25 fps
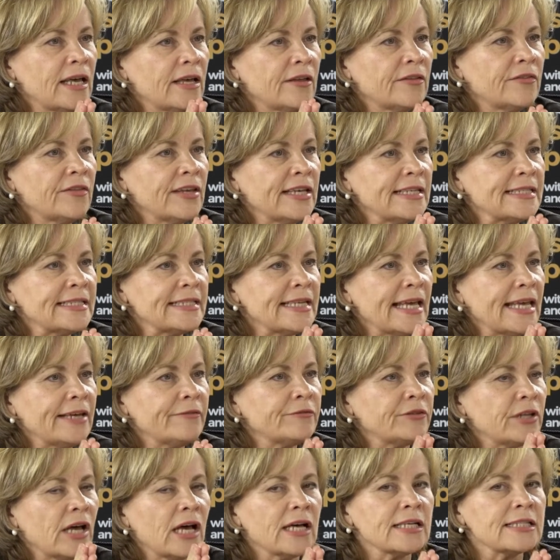They
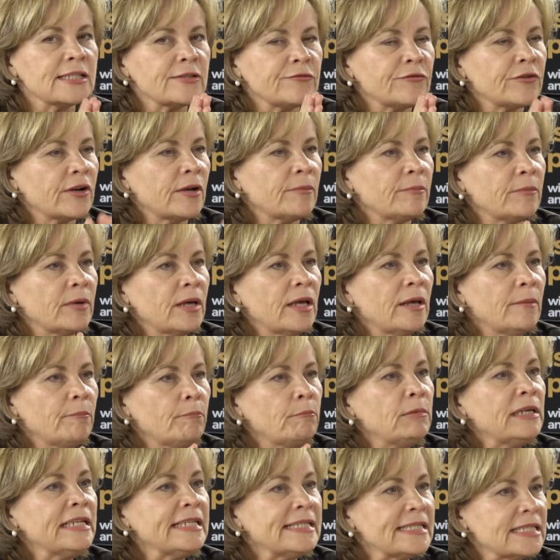saved us from
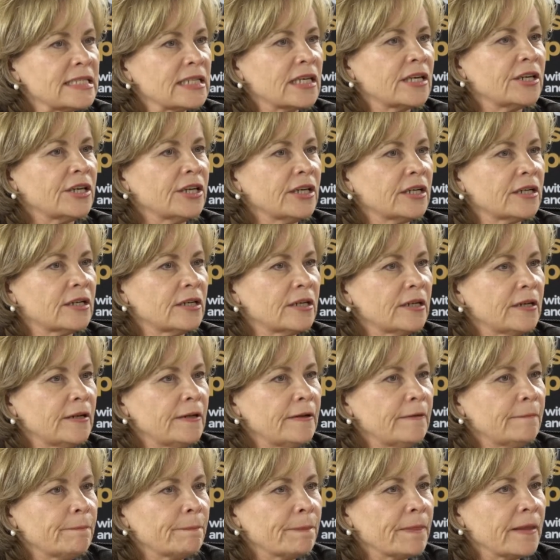blitzkrieg
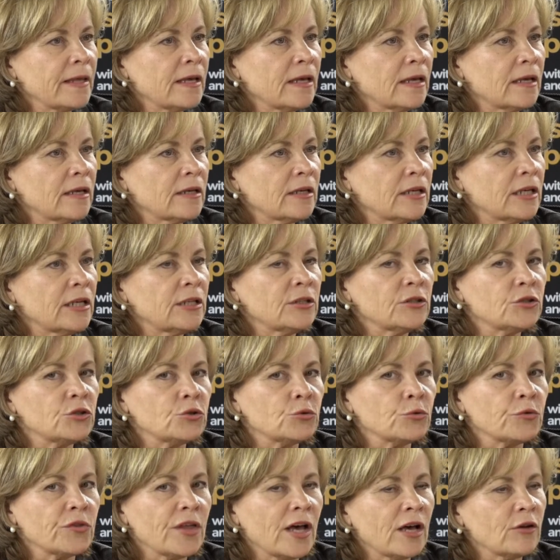in
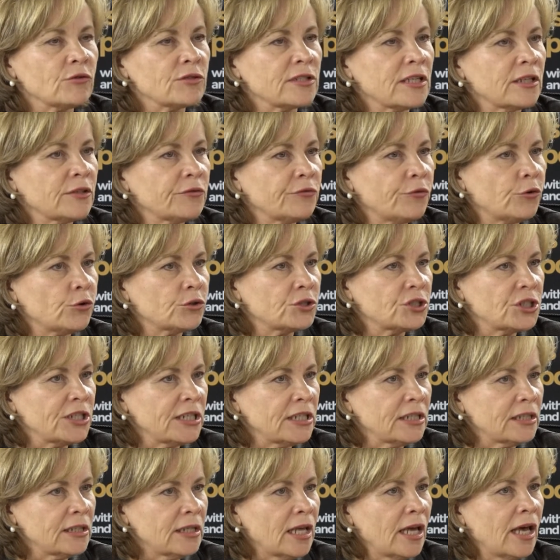
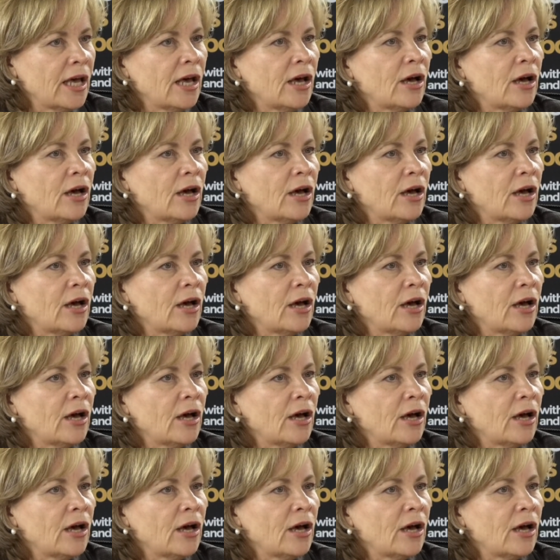2014